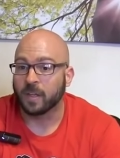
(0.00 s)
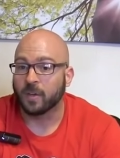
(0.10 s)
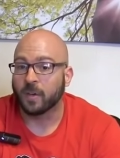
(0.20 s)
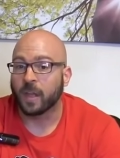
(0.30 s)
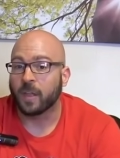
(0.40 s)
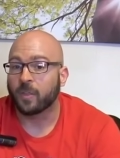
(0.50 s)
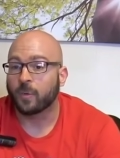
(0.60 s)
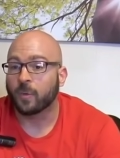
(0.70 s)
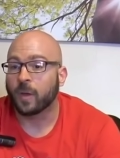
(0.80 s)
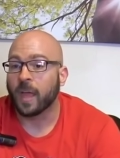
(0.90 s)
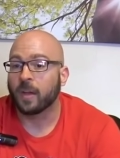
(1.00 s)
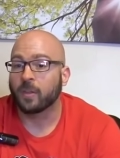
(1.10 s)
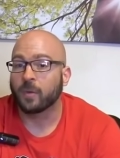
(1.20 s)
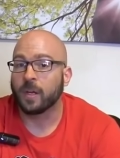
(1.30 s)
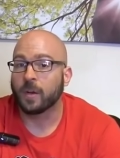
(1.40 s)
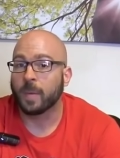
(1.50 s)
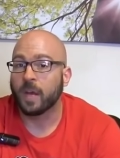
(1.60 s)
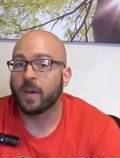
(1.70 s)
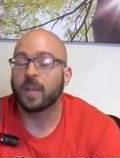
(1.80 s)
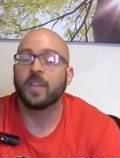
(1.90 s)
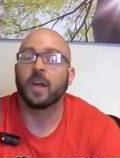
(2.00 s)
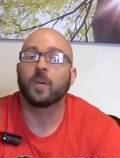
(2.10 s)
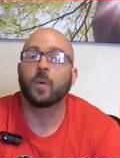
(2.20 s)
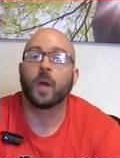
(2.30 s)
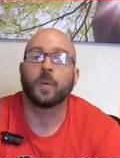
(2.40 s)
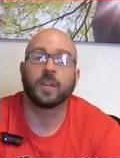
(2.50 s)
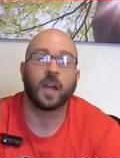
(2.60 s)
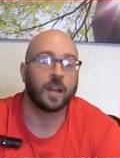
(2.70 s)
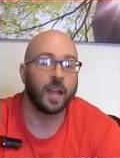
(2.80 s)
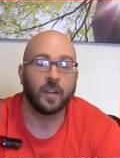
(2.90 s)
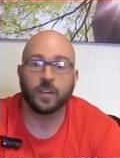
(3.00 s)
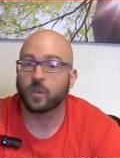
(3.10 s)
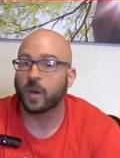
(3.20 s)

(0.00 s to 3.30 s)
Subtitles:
And during it, I had a 3-year period there to where I was not allowed to